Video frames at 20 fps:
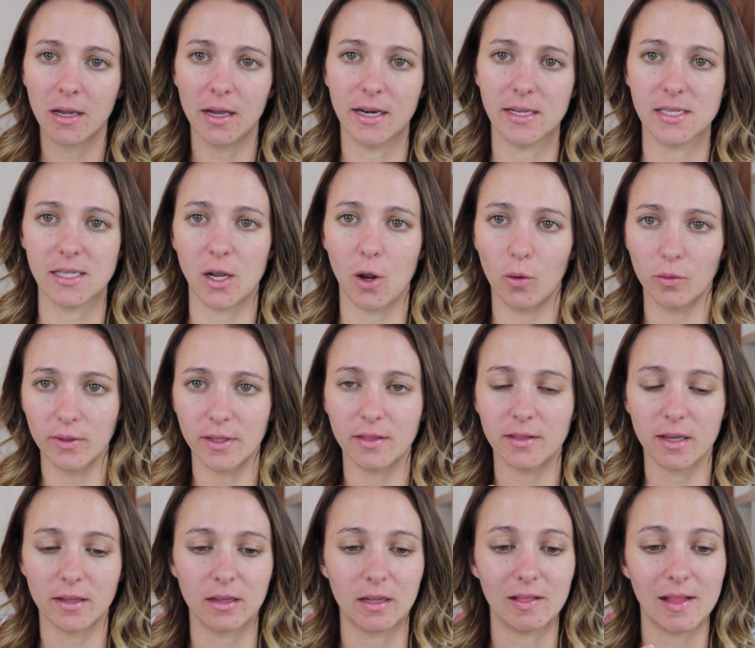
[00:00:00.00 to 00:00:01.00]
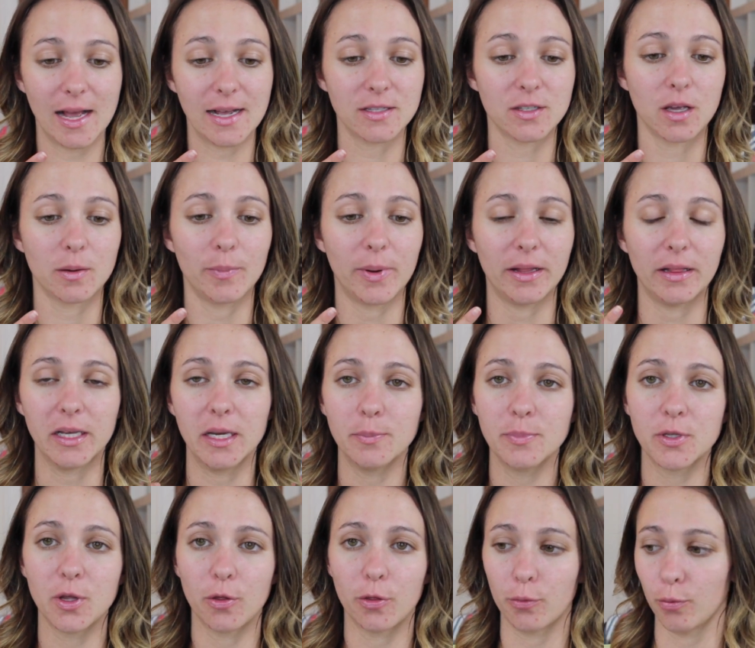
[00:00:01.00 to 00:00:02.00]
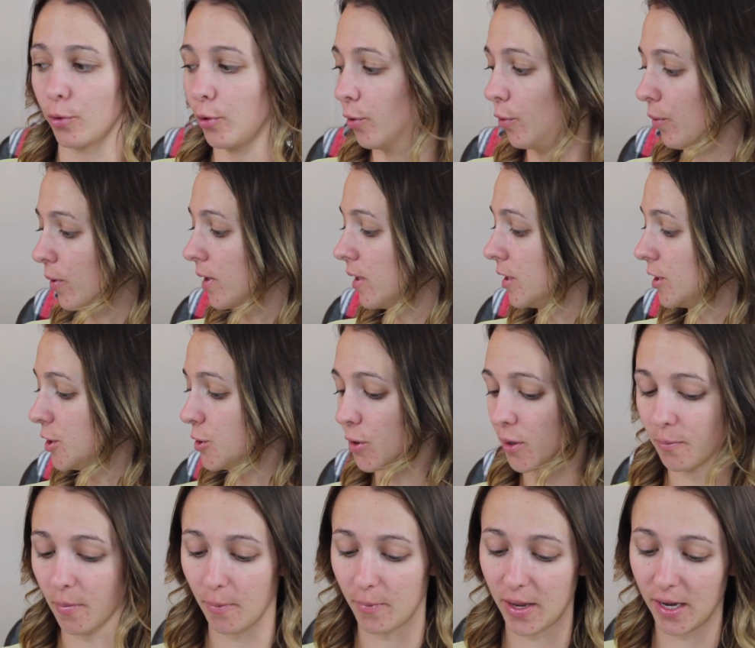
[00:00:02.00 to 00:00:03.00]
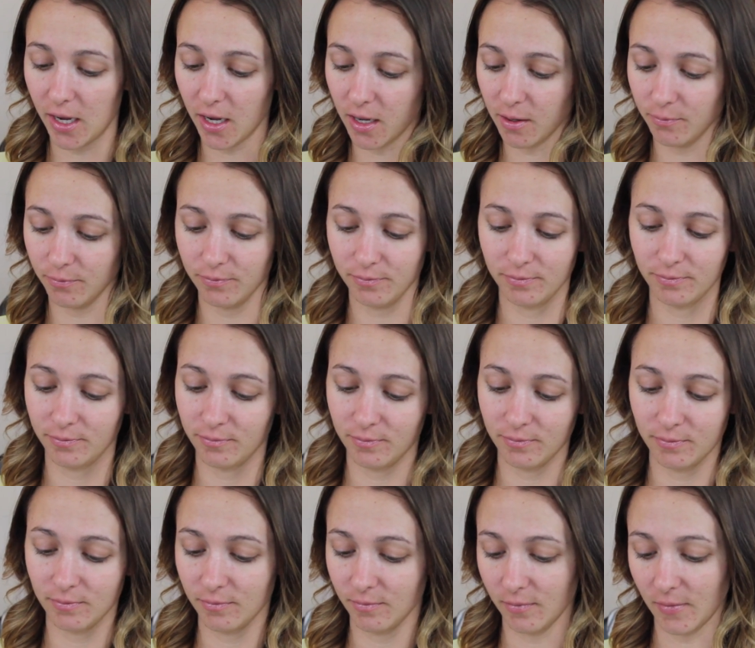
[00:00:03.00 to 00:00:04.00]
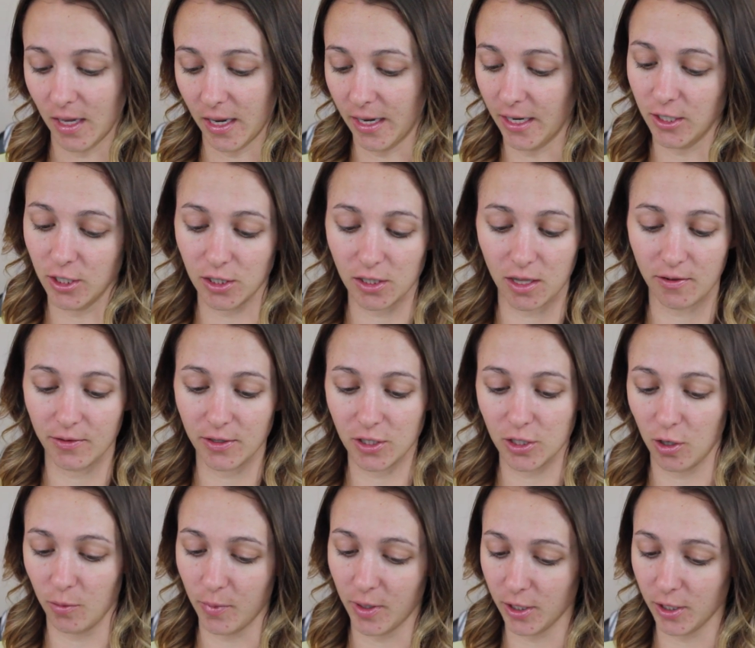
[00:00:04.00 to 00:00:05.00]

It is the only thing that lasts on my lips through doing my makeup. And I just love it so